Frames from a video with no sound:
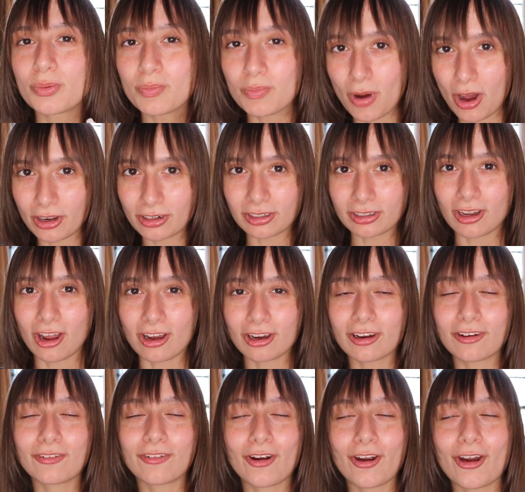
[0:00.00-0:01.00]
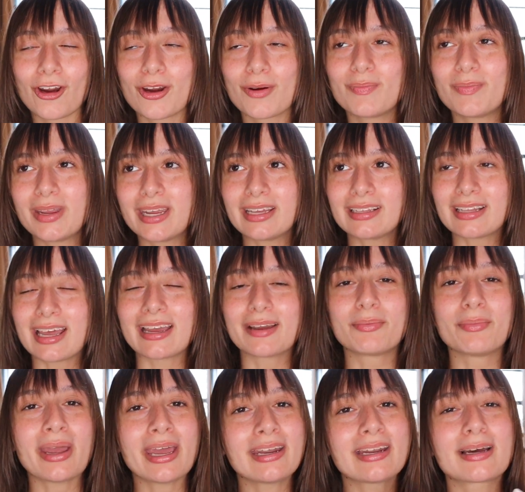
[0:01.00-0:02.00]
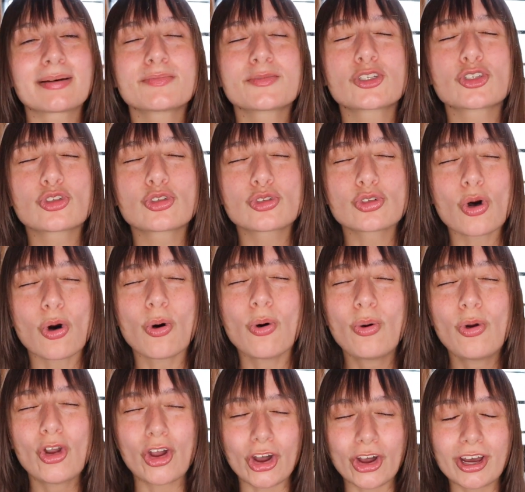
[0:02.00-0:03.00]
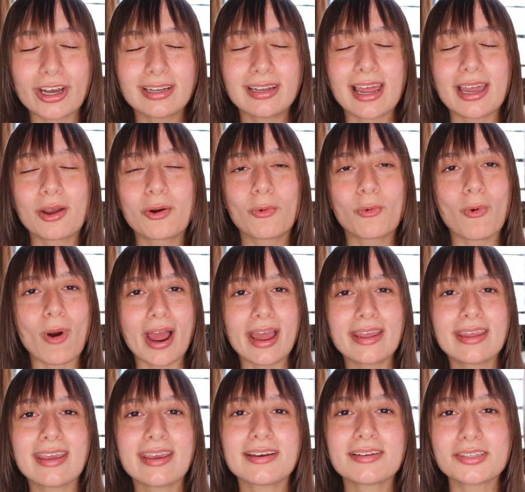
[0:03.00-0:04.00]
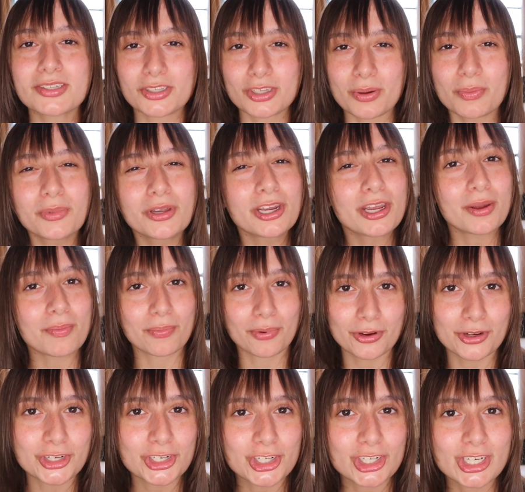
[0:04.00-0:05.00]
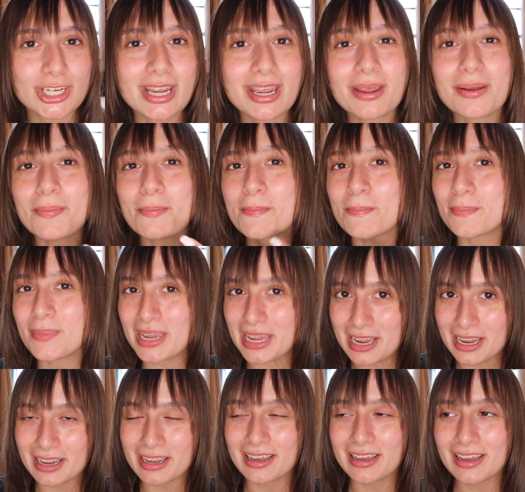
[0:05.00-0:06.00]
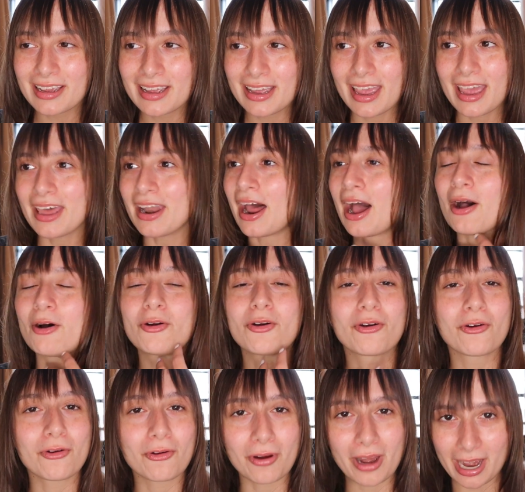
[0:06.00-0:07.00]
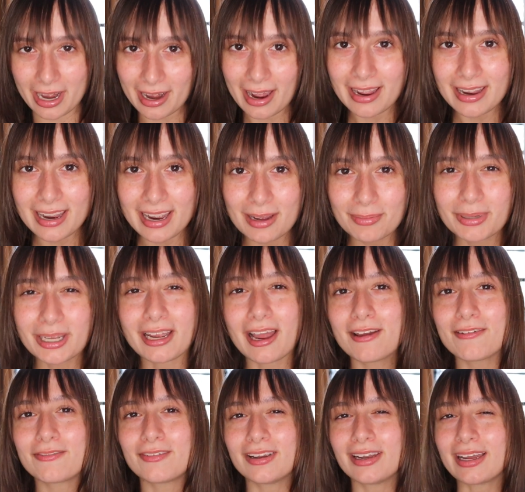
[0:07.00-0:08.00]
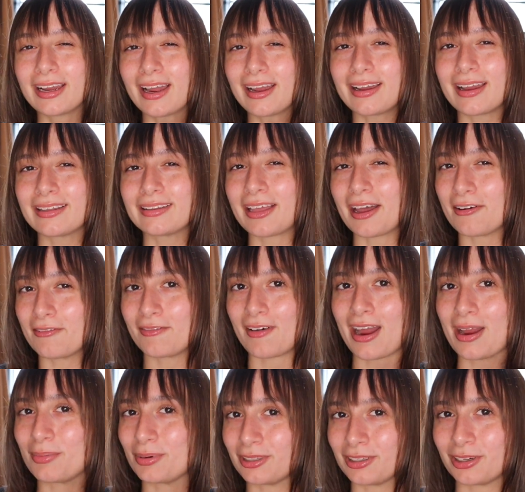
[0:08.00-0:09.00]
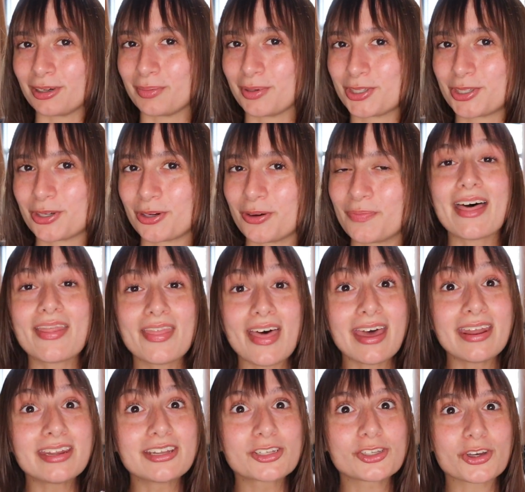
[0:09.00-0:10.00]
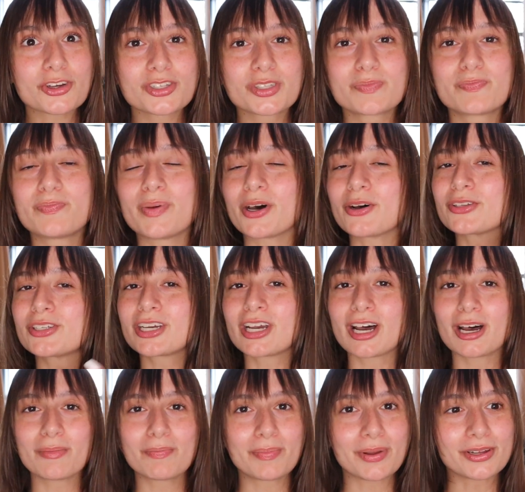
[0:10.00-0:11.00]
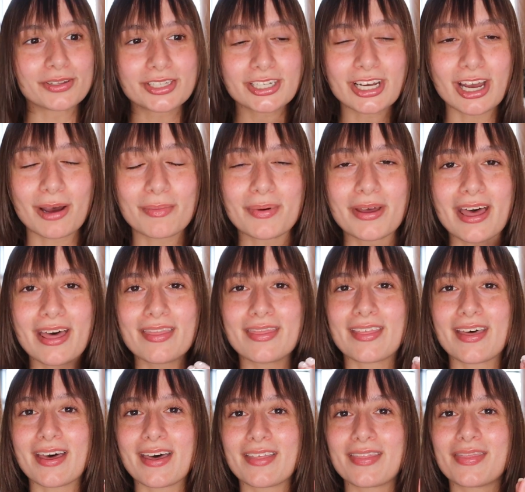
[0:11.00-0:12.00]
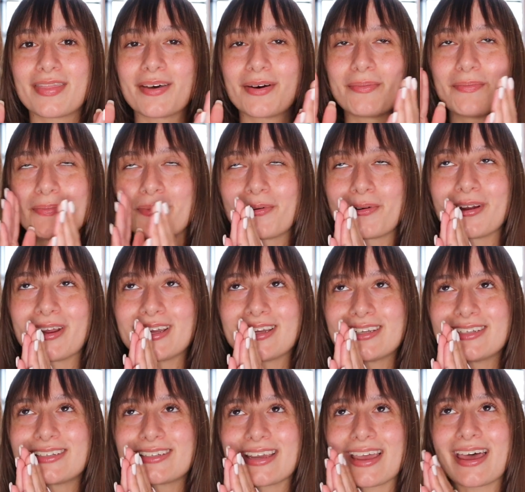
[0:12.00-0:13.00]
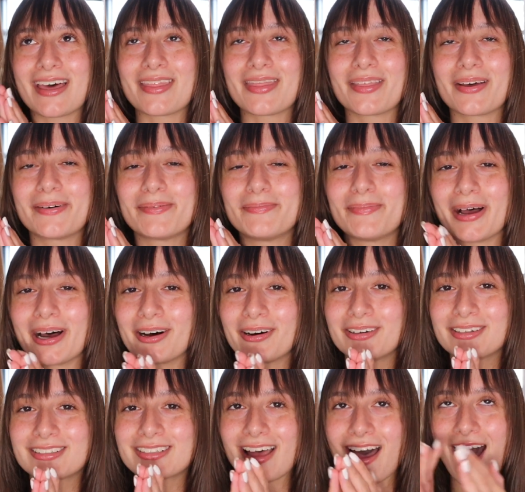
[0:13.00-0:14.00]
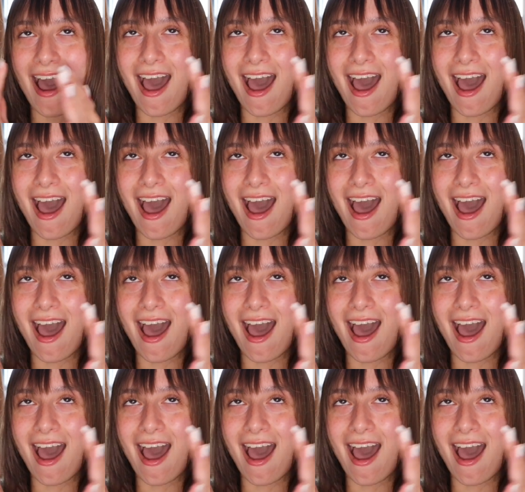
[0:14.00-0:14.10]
monologue of her being like, man, I'm so good. Like, why can't somebody appreciate me and how great I am? Like, I feel like I get that vibe a little bit too. And then it starts building up, and then the bridge and the belt,